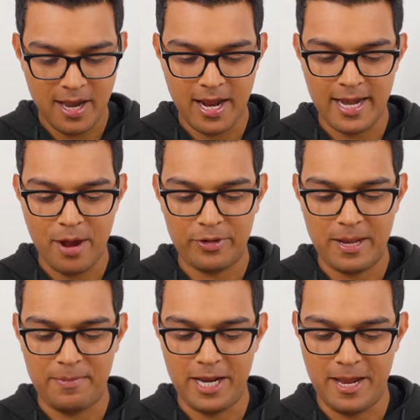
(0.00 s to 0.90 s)
And now when
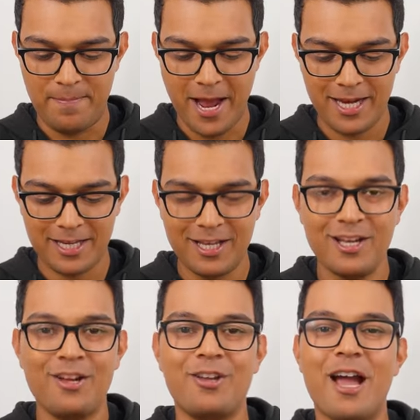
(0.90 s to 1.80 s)
I play it back,
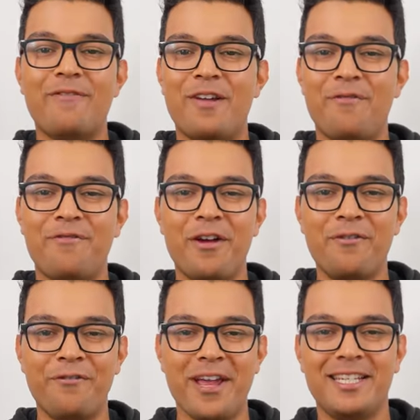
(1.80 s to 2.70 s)
you have a
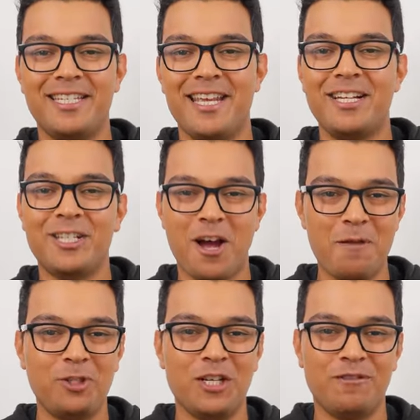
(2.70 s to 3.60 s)
front-facing
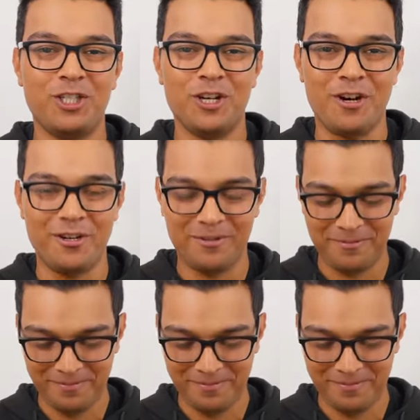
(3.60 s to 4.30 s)
time shift shot.